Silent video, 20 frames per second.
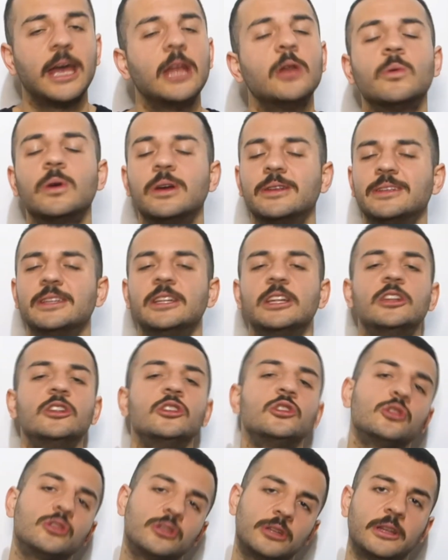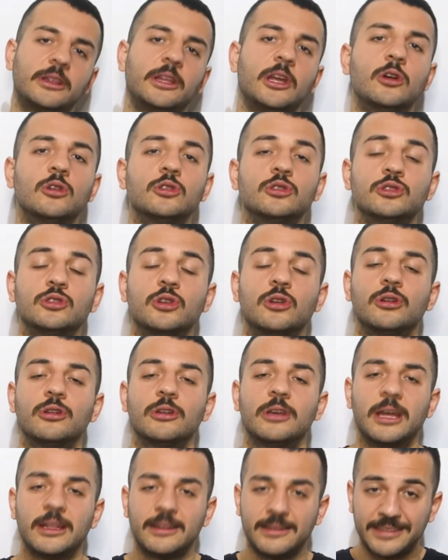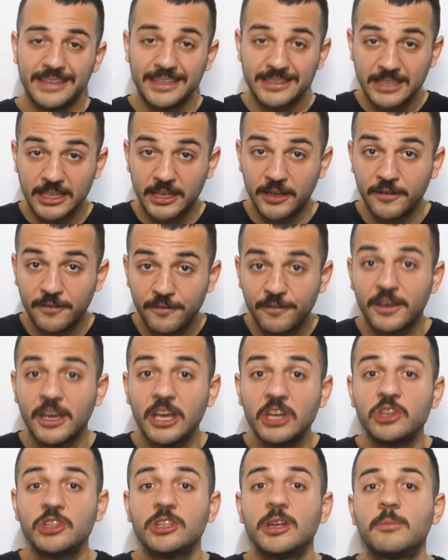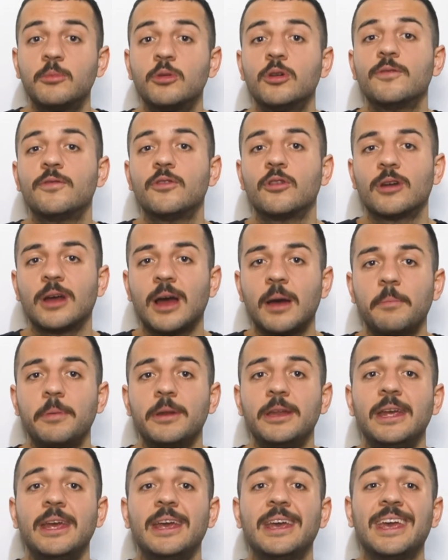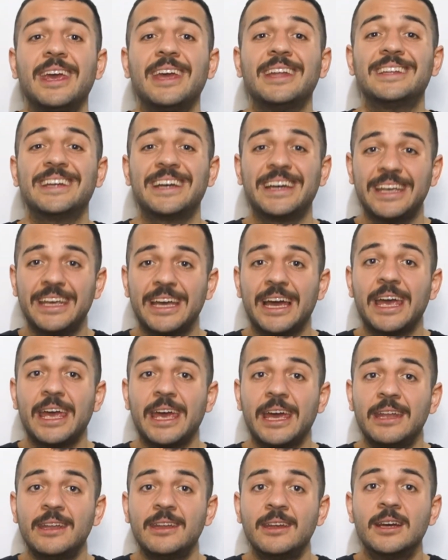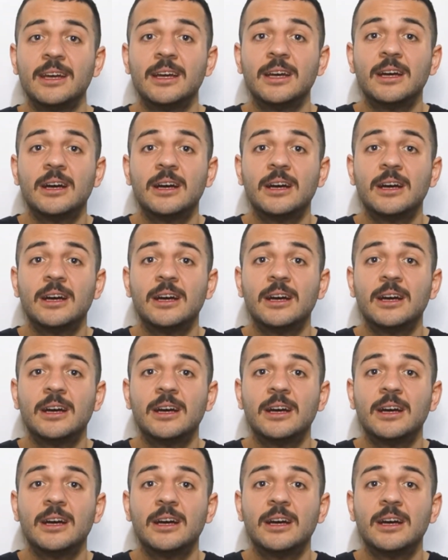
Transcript: Anyways, in addition to that, they also get the tax identification number of your company, aka the EIN,